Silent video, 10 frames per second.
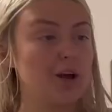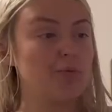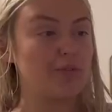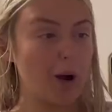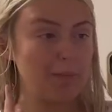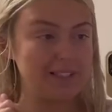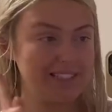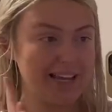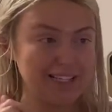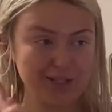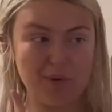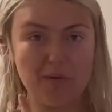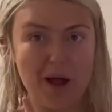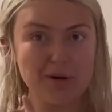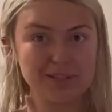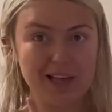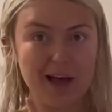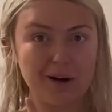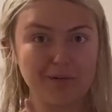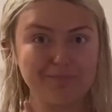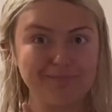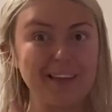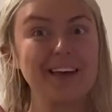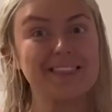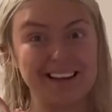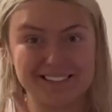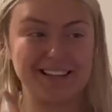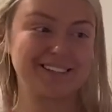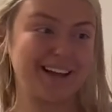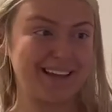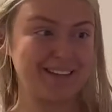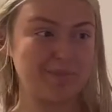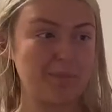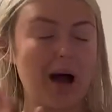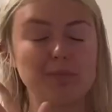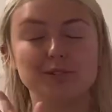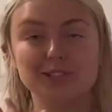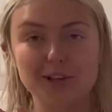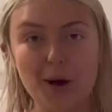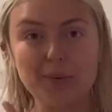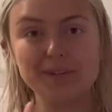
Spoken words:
We've got a busy day tomorrow, so that's exciting. But I'm so